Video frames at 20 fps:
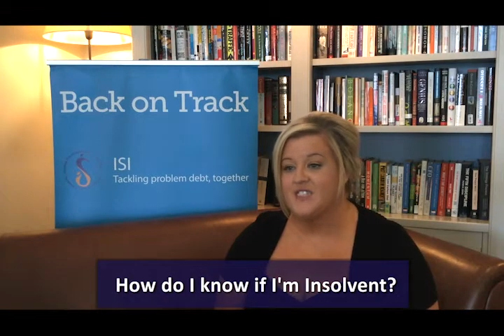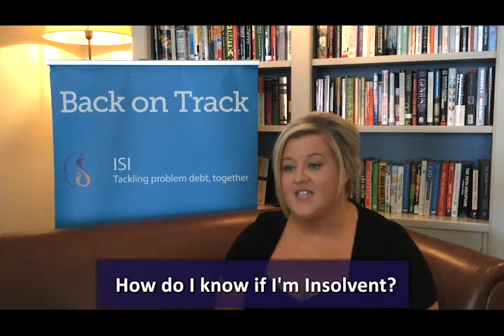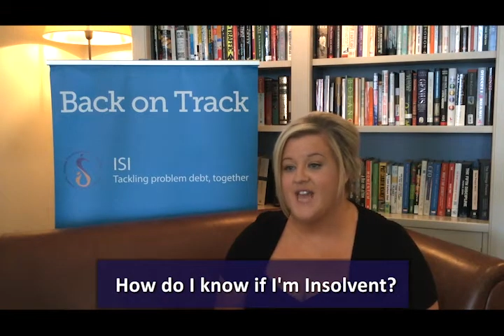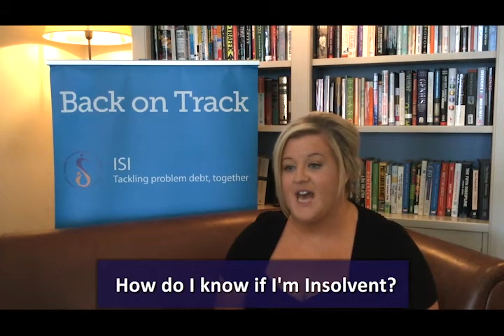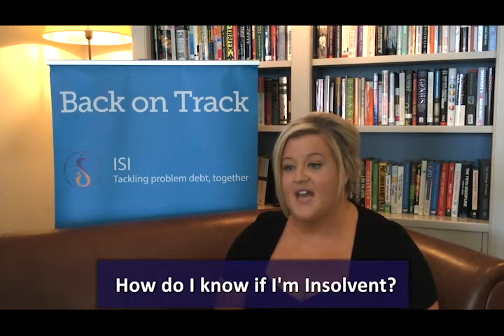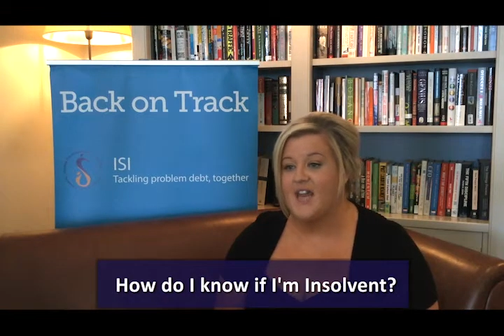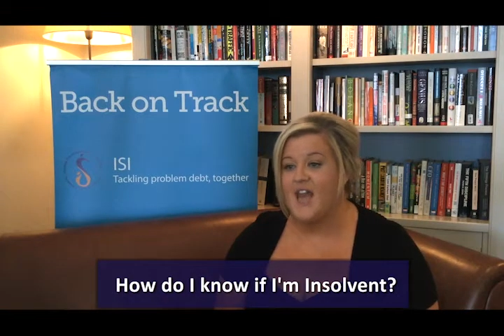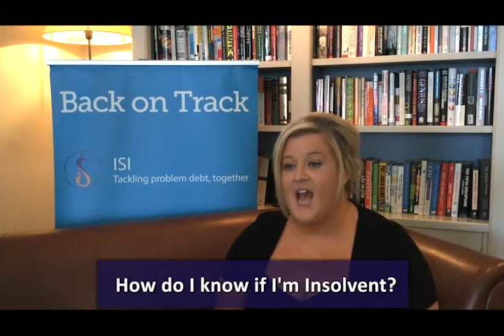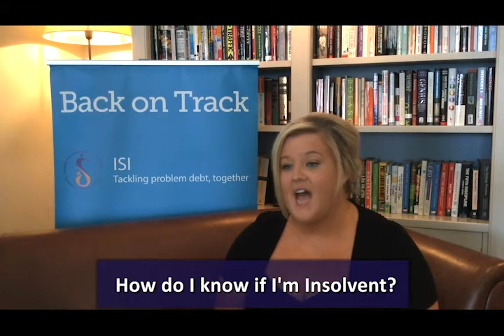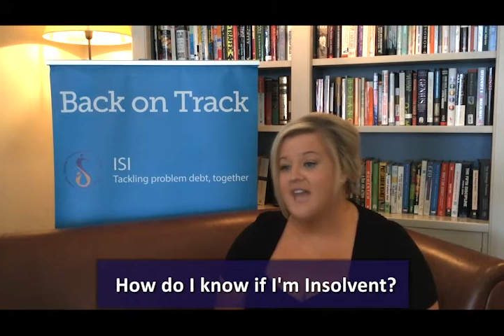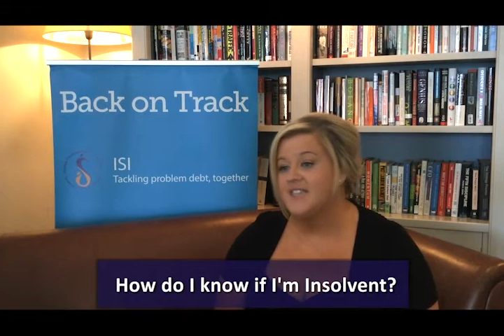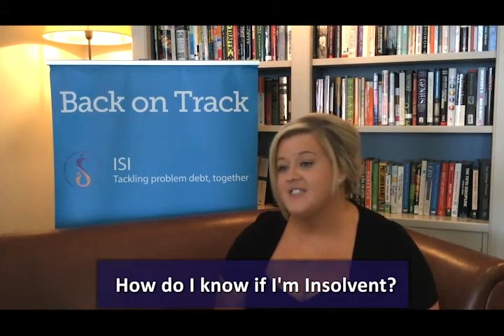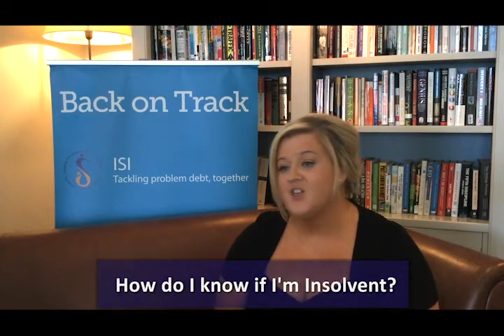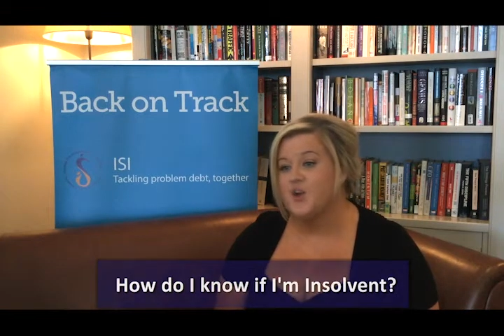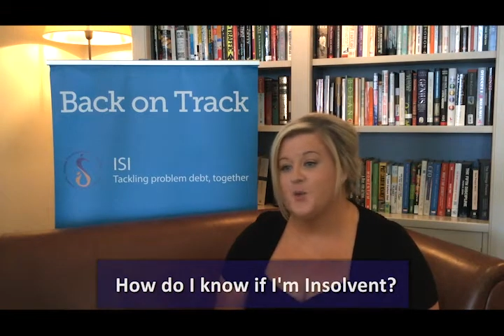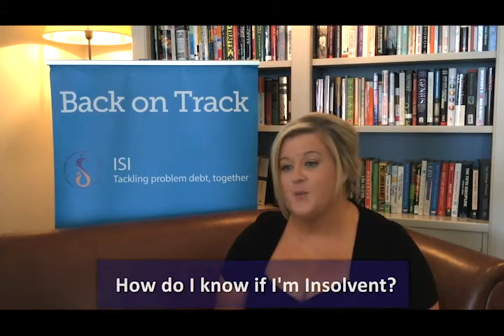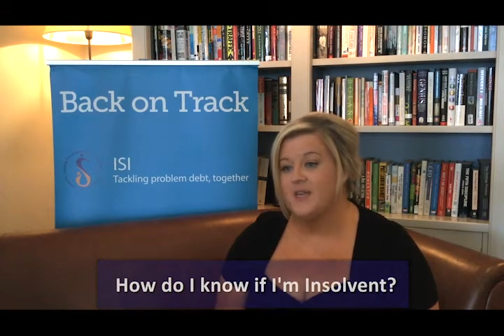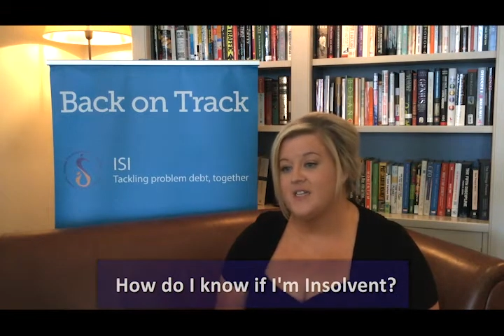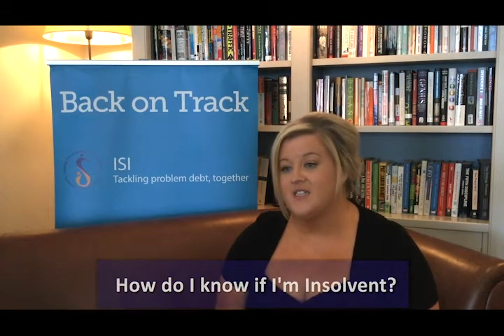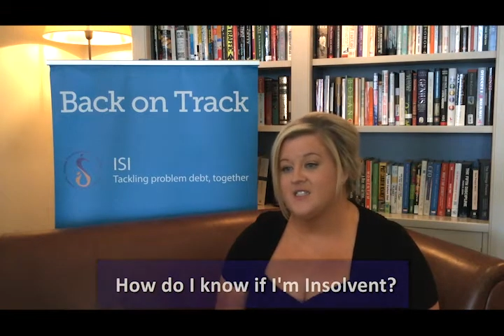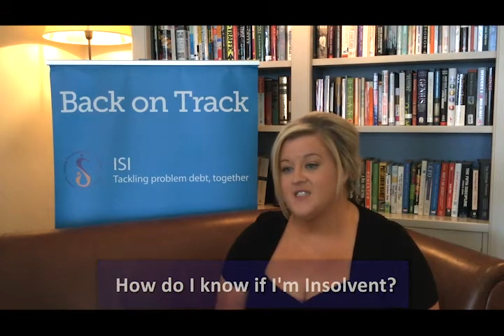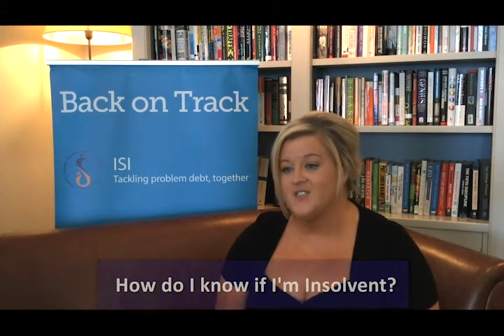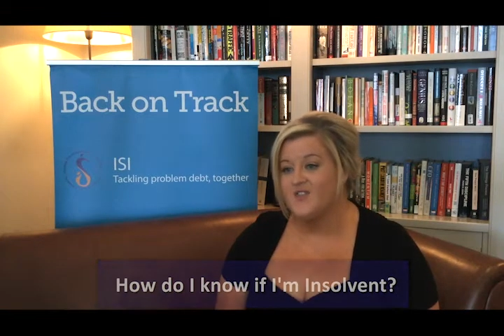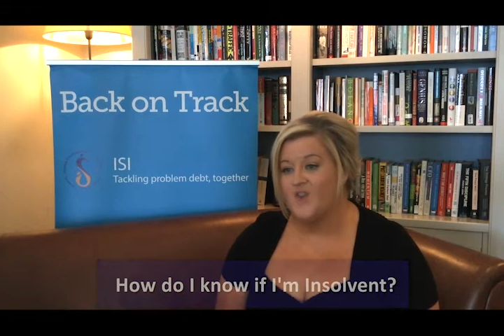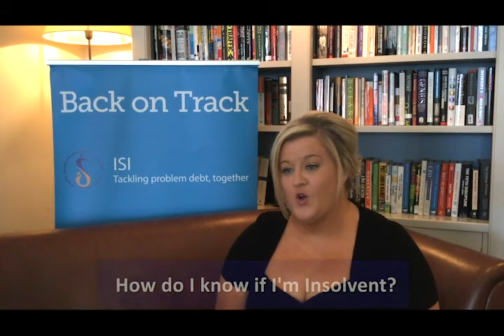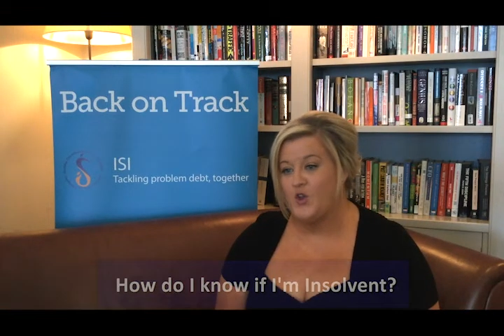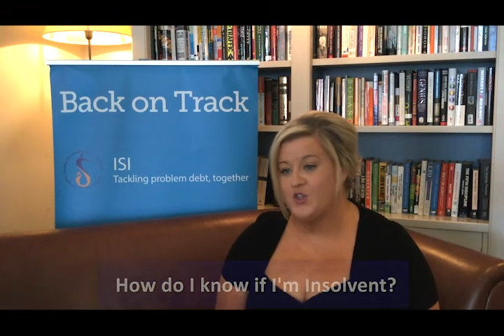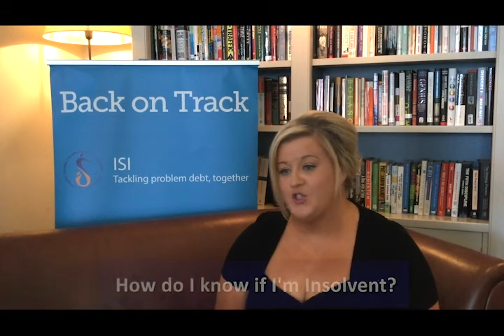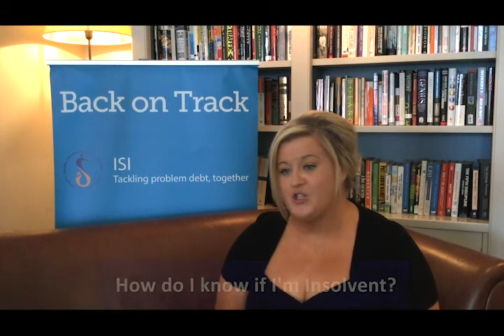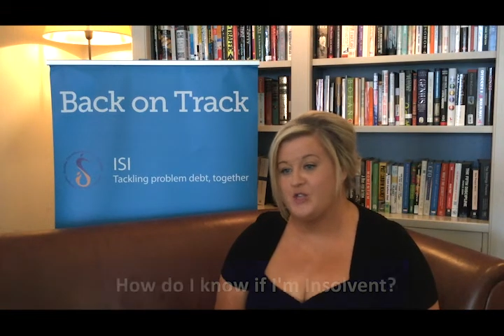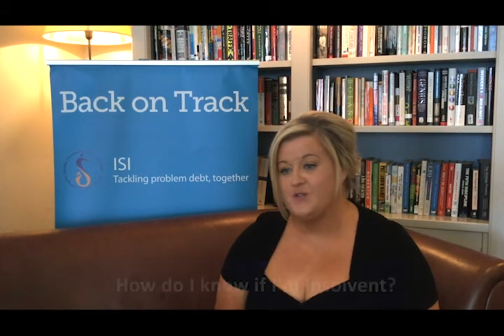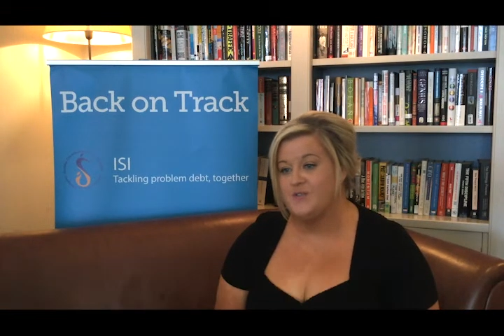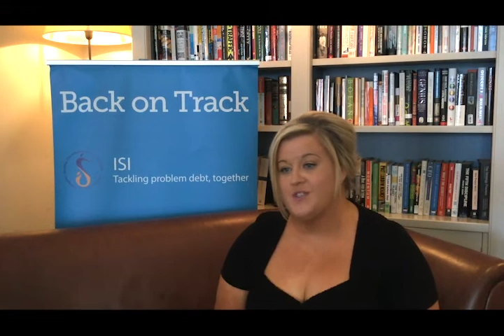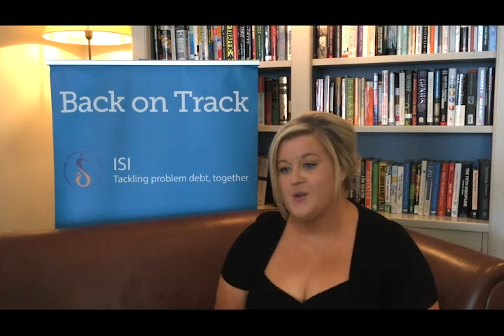that as your bills fall due,